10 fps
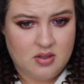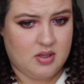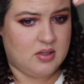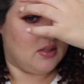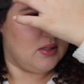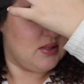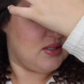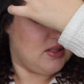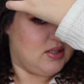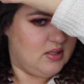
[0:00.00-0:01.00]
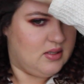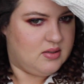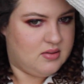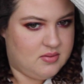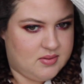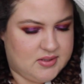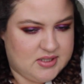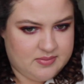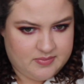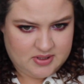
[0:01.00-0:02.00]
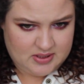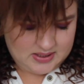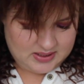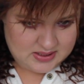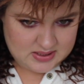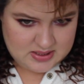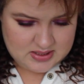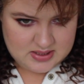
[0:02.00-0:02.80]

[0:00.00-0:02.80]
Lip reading: Alright, let's see. Split it.